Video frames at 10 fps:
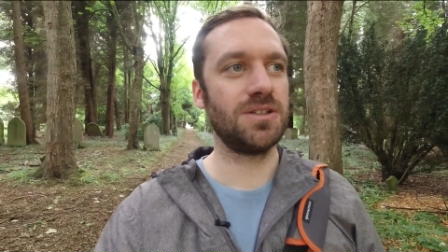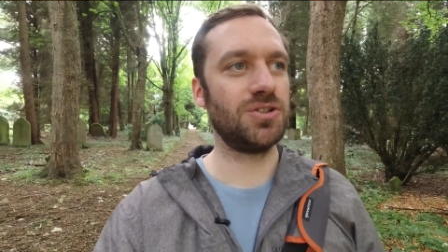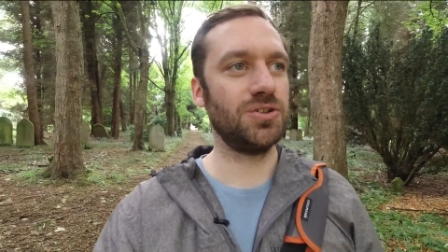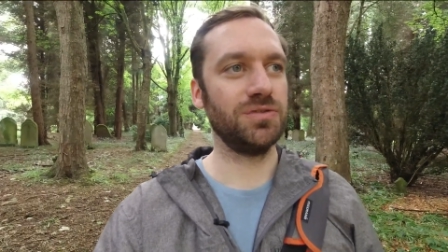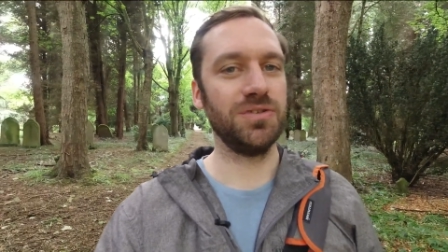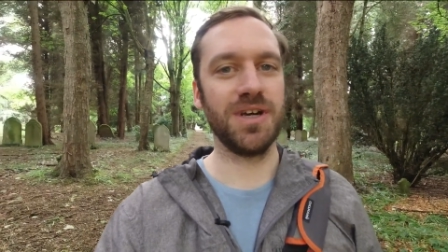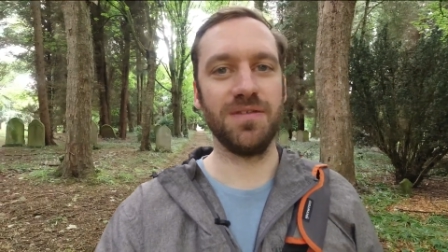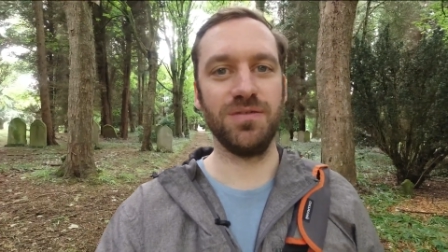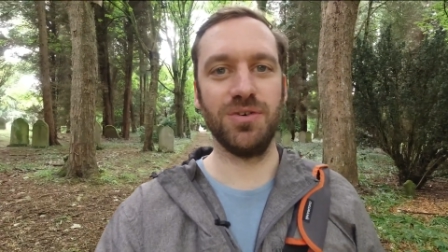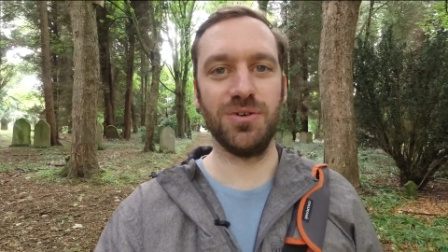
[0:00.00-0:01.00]
children
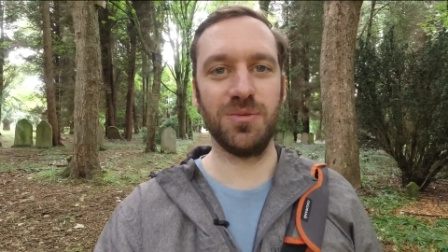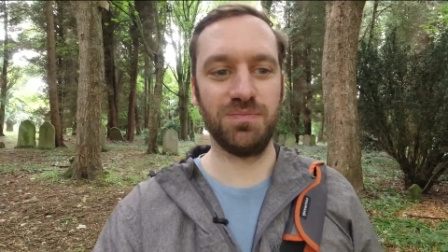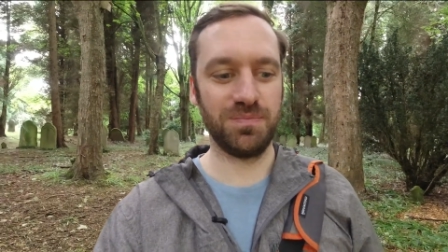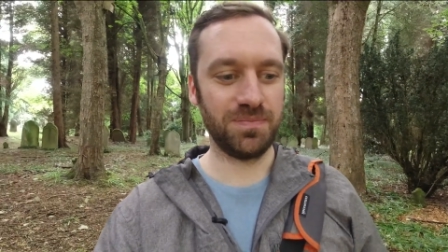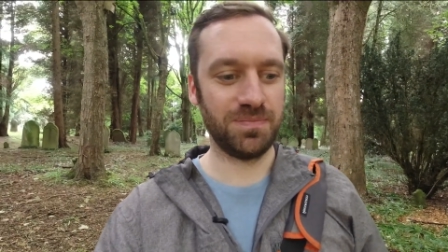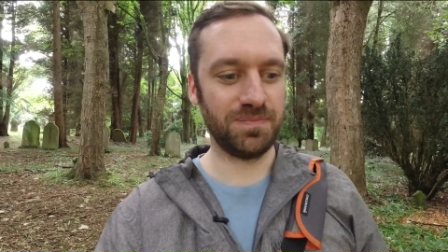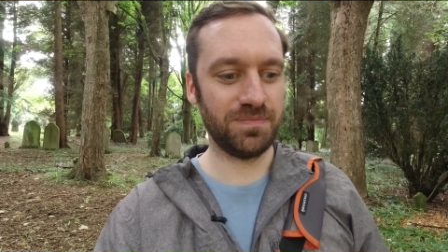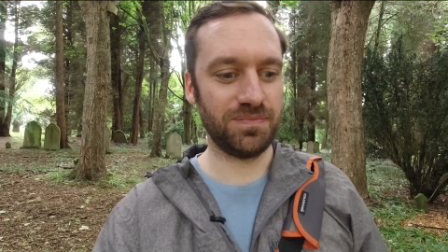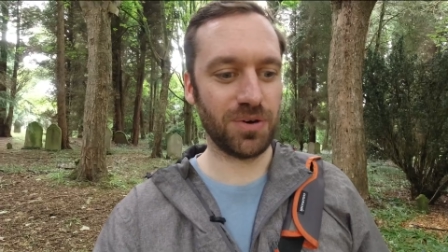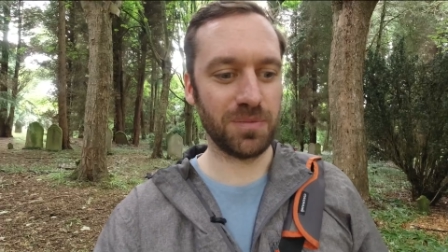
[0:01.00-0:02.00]
have no
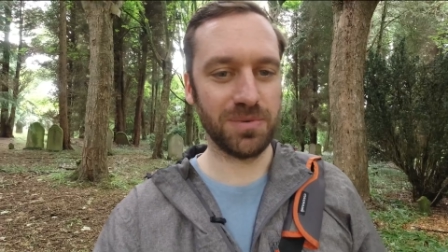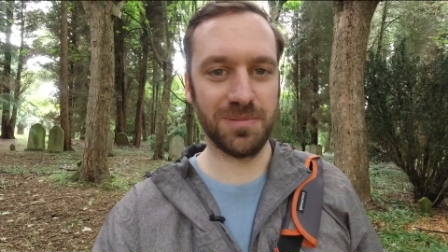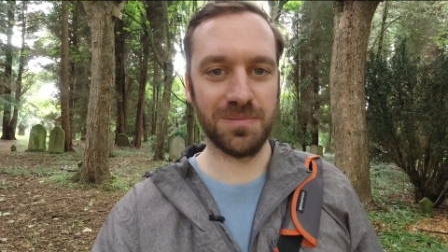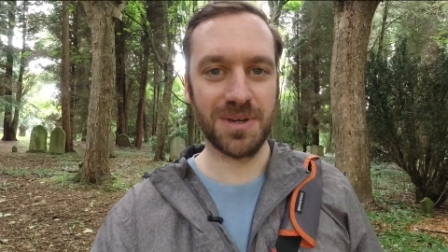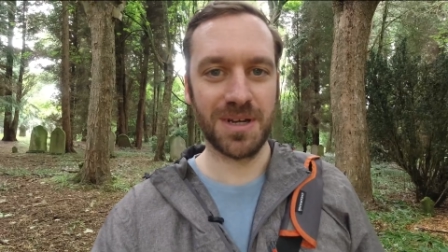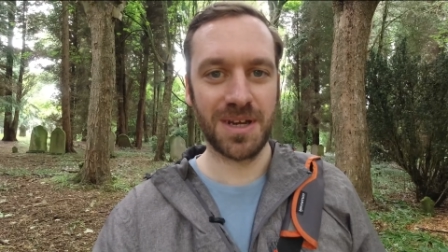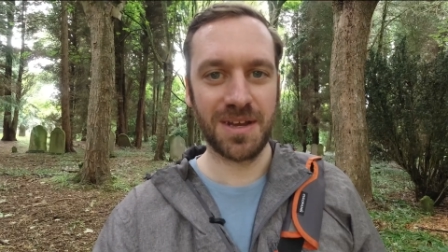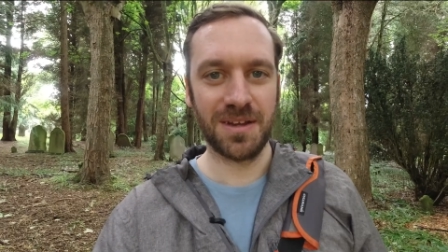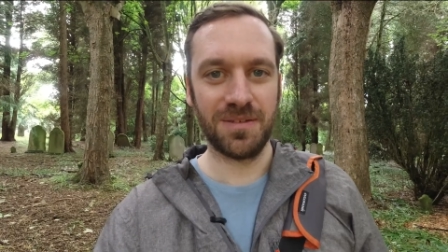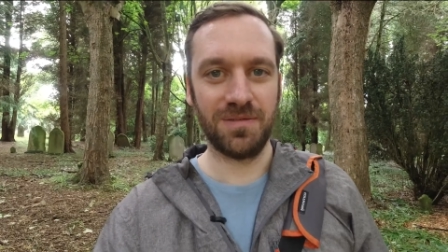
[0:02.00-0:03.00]
problem
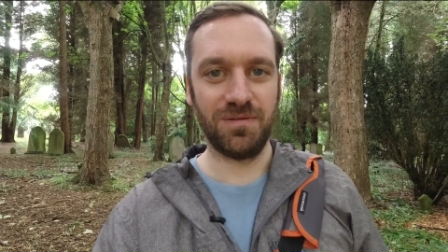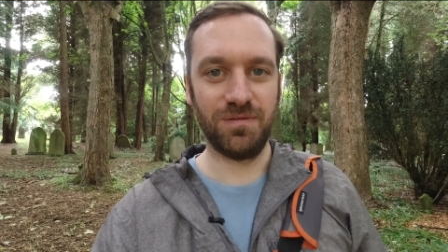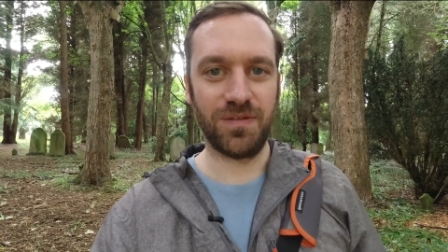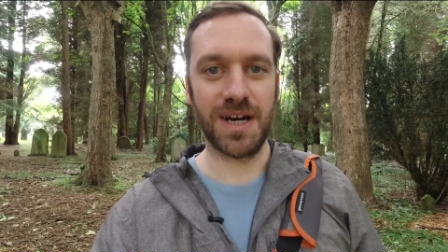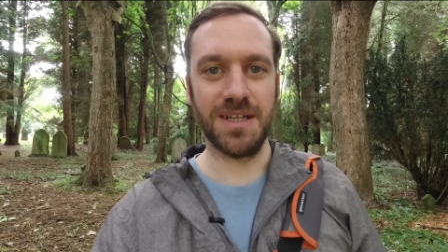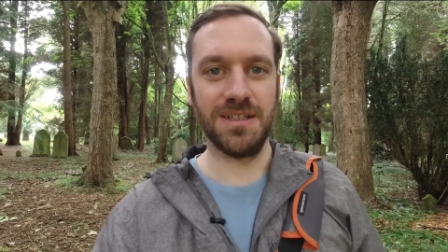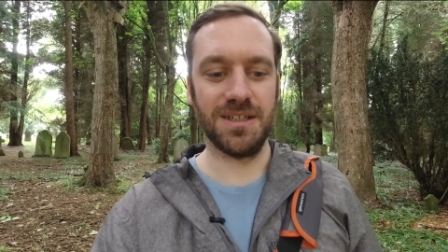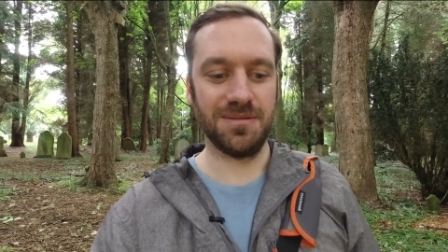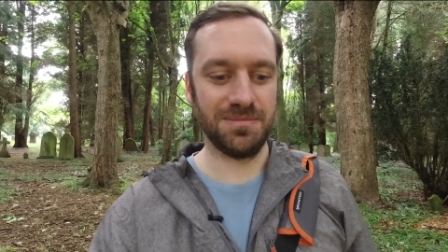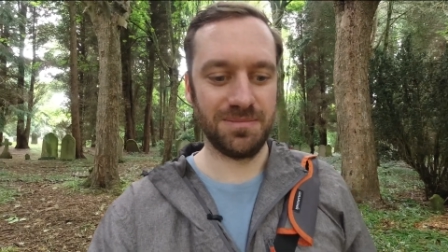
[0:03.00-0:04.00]

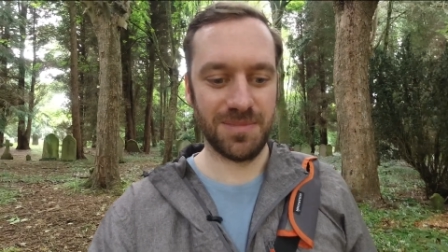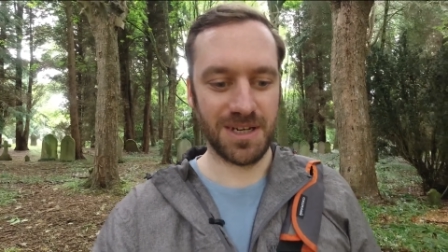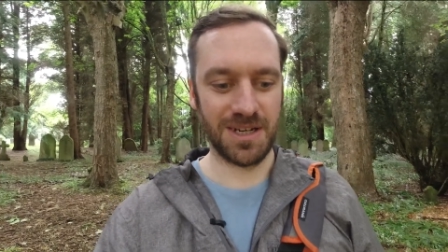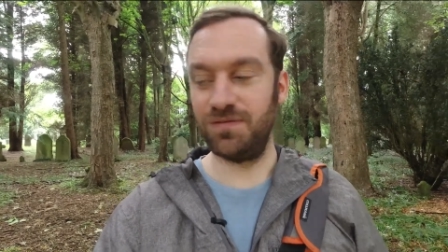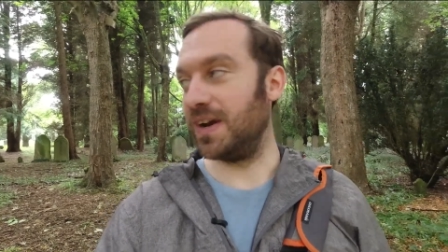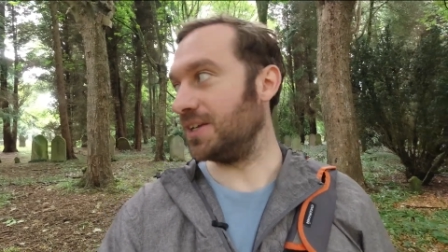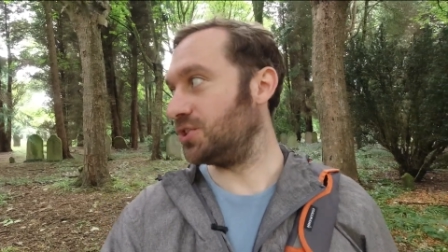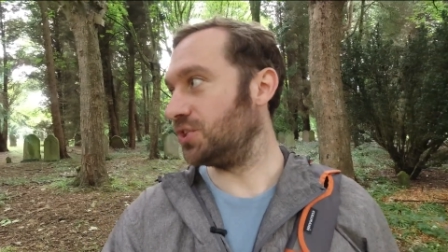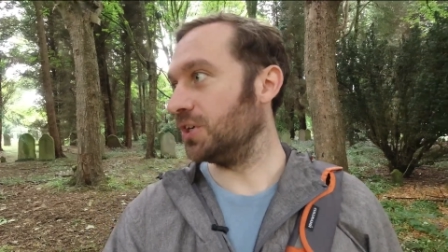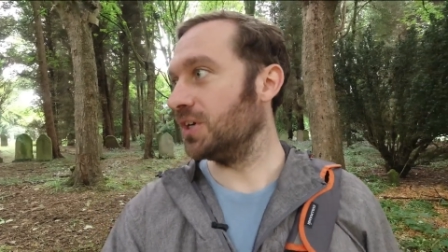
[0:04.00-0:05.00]
finding
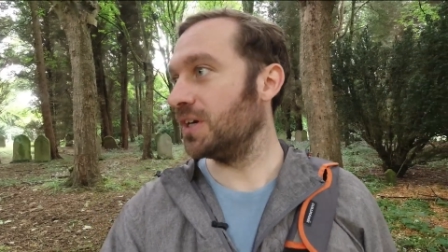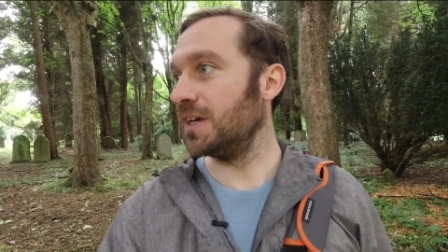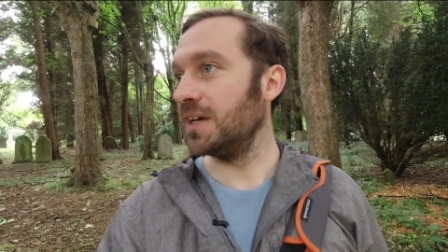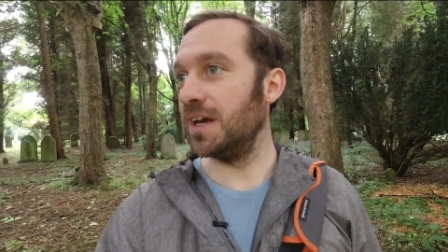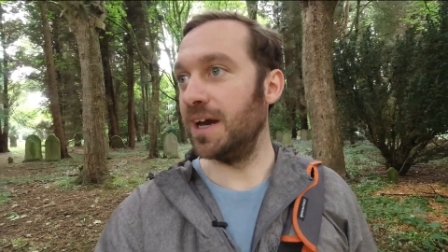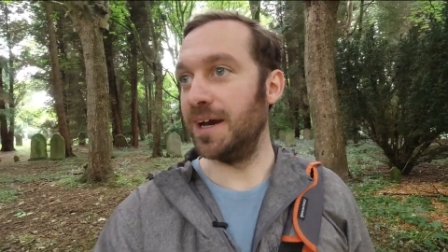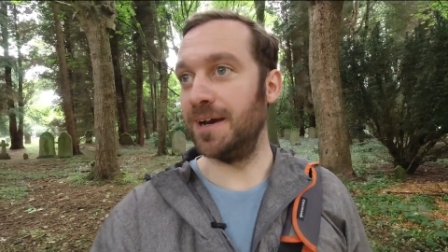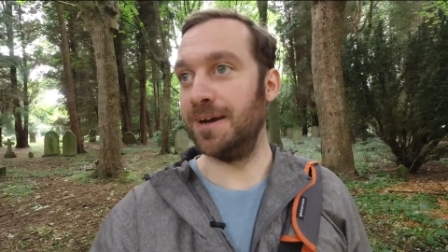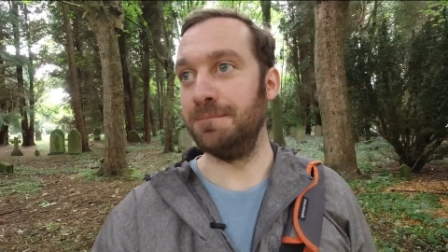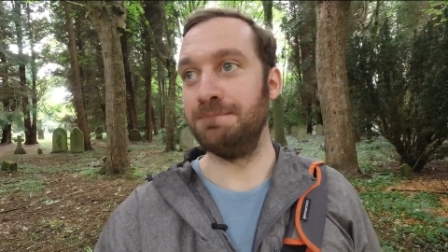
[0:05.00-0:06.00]
adventure
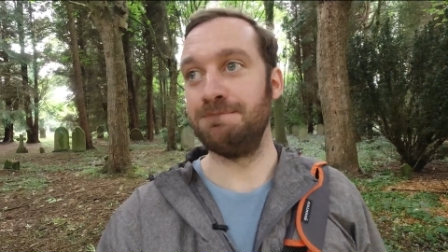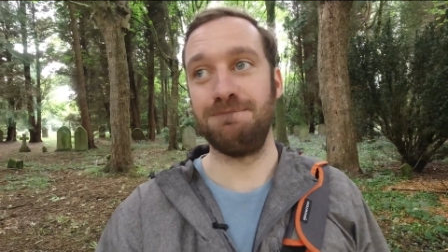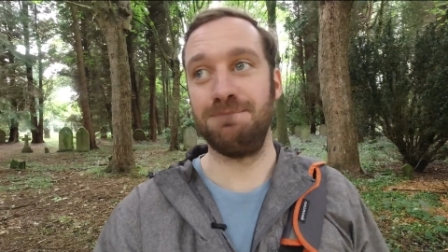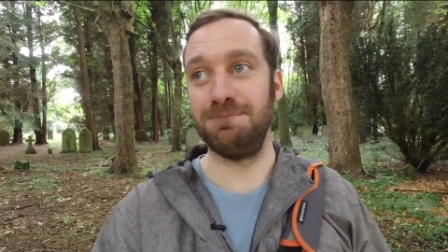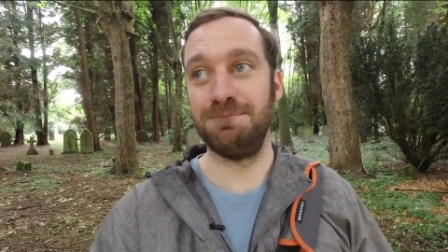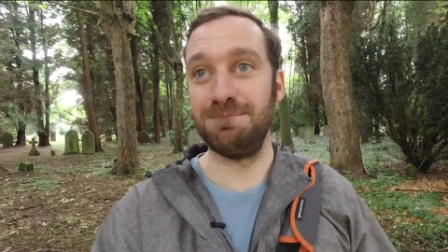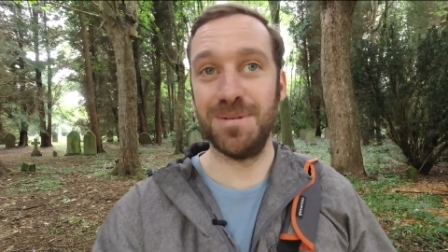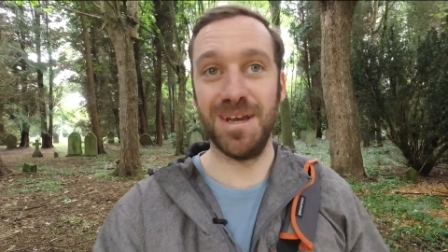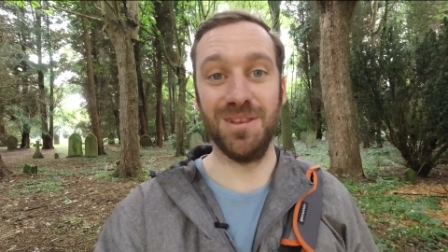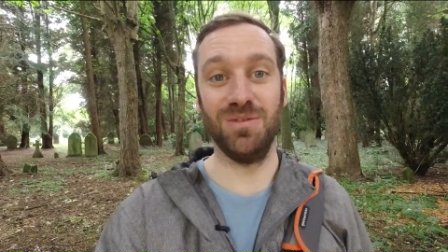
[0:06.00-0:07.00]

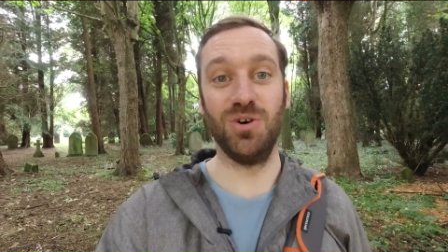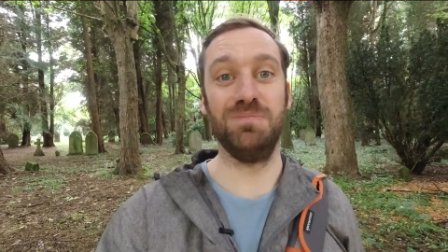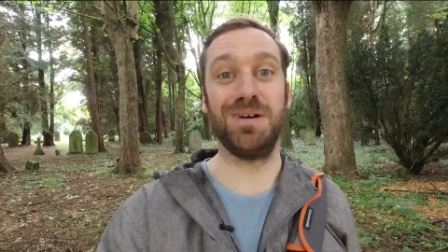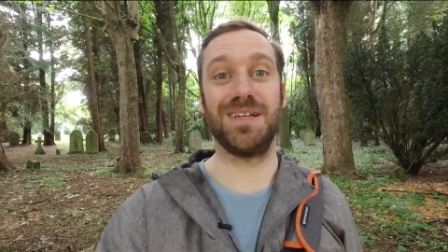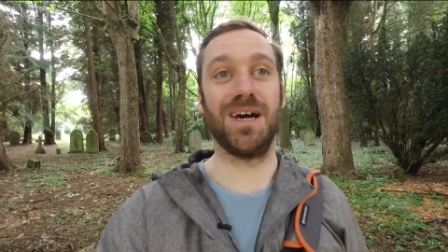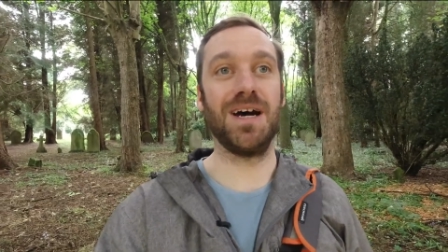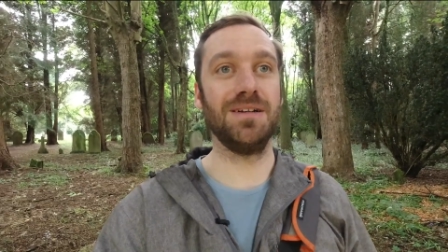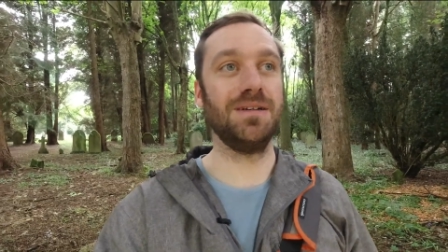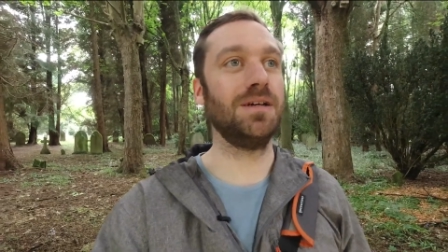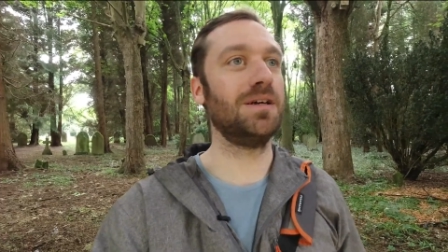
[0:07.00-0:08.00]
in their own back
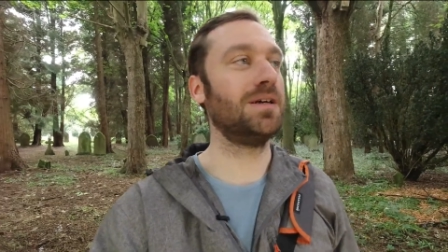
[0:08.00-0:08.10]
garden.